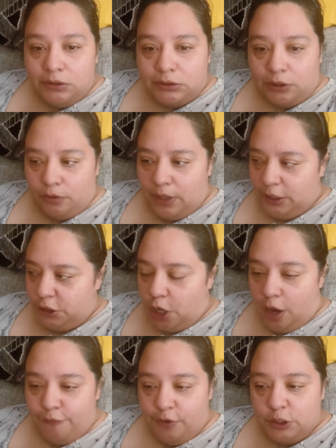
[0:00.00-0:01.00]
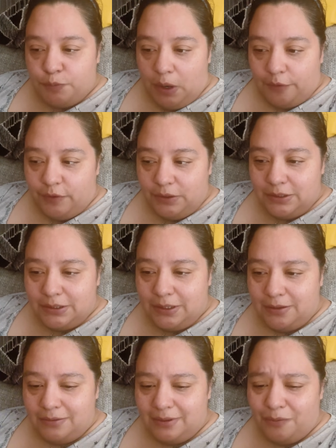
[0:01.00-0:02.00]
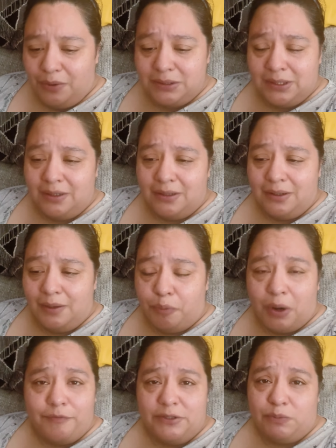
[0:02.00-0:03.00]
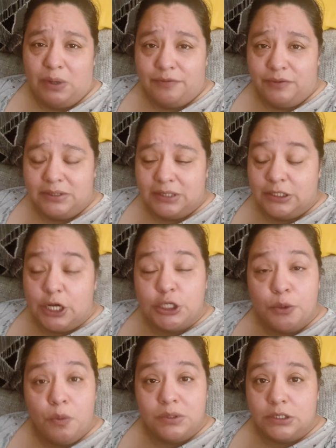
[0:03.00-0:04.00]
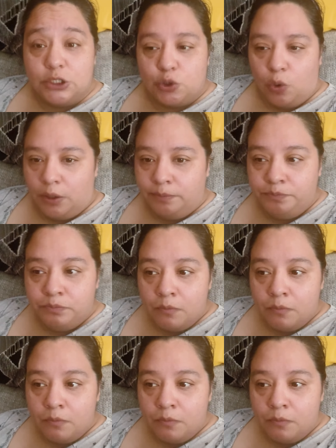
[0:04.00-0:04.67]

So they just all finished breakfast. It wasn't a breakfast, because yesterday we went to the store.